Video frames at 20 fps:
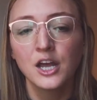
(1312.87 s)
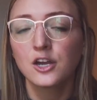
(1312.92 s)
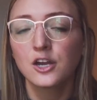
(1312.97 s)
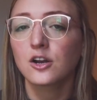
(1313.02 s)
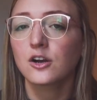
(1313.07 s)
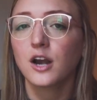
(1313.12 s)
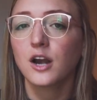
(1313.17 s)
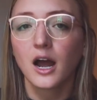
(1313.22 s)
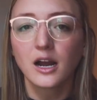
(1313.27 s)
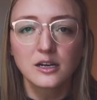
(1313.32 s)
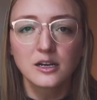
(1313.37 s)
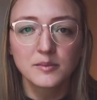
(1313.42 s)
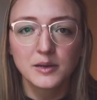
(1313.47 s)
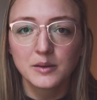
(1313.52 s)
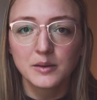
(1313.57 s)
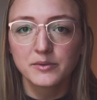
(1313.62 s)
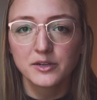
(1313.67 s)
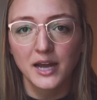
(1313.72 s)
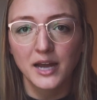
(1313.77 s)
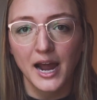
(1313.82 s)
you're not gonna be
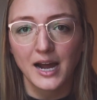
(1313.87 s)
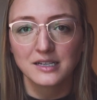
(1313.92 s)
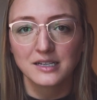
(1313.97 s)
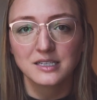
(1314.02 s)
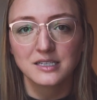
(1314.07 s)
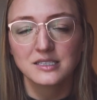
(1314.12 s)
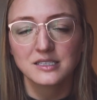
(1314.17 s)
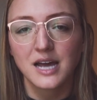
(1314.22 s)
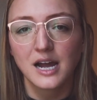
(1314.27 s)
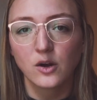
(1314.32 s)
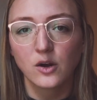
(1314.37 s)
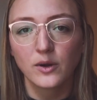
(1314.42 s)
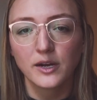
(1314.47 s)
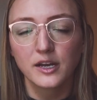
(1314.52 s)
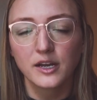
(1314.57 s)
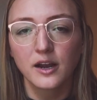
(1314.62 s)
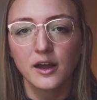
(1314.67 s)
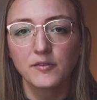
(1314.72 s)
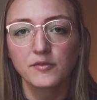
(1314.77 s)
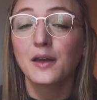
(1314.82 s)
able to access that quick
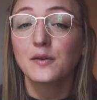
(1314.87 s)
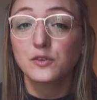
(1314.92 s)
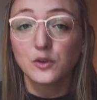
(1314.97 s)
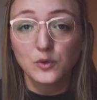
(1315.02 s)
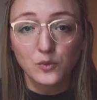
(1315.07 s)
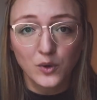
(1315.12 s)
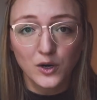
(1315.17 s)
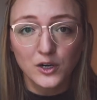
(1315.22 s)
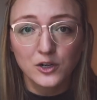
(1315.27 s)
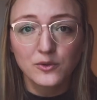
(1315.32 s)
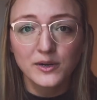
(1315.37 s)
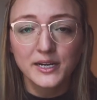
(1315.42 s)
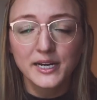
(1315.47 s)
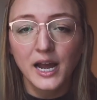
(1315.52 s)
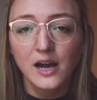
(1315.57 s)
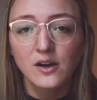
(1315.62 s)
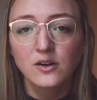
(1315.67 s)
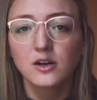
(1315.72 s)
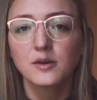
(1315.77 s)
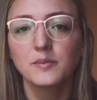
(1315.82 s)
enough if you were to
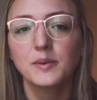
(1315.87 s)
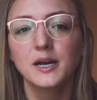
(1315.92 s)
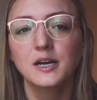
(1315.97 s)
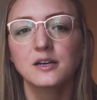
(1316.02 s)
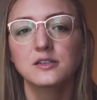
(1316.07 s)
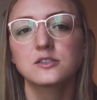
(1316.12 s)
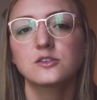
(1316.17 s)
encounter a bear.